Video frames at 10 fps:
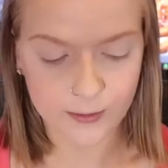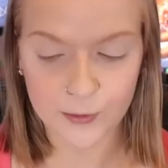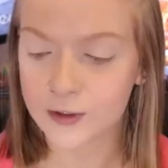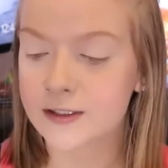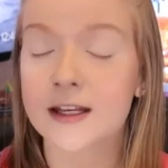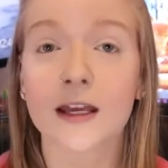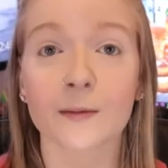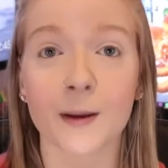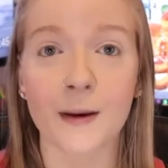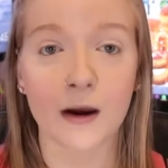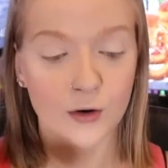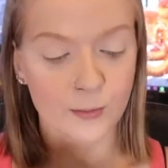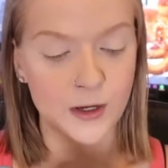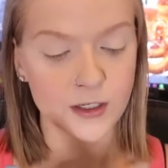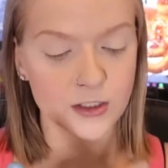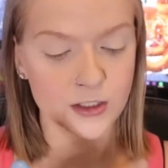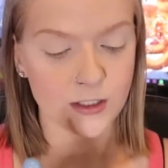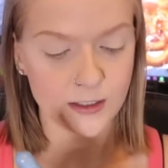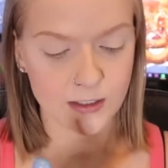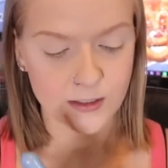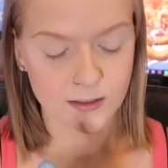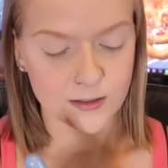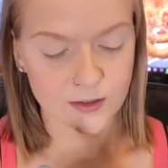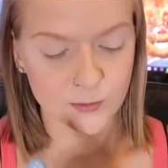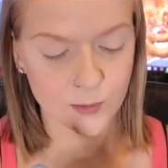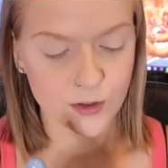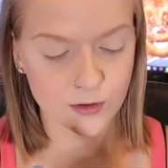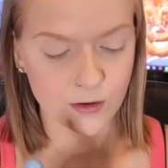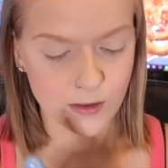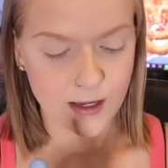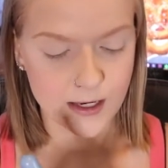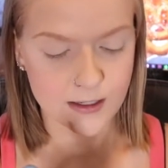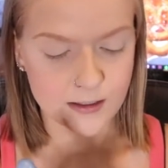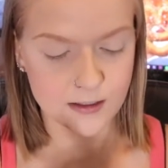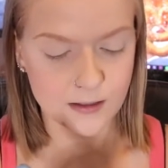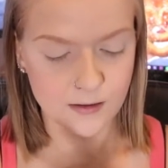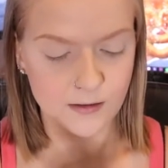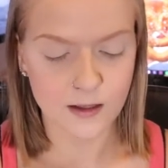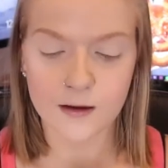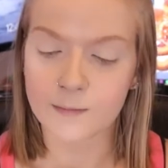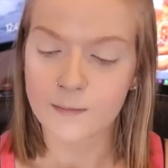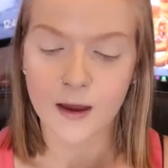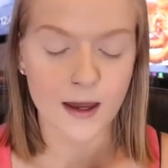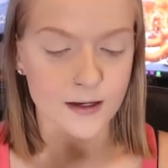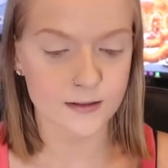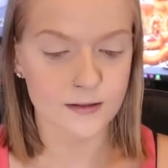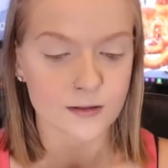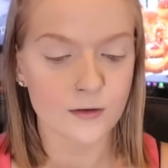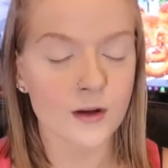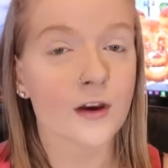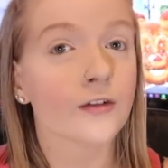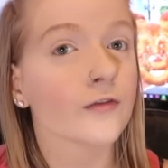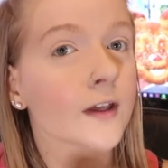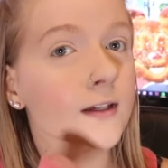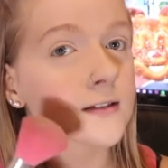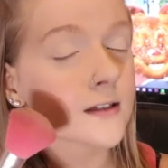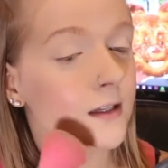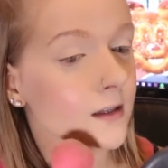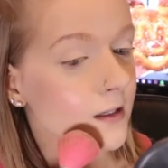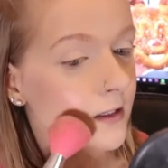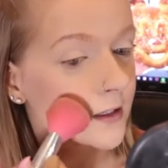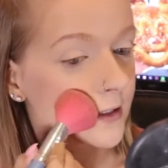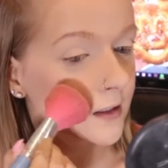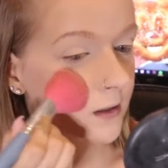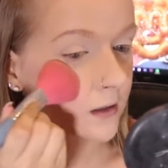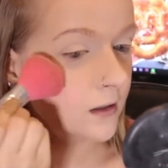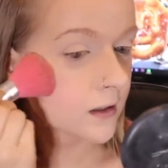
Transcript: I'm going to take my powder brush, swirl that in the MAC Studio Fix, and then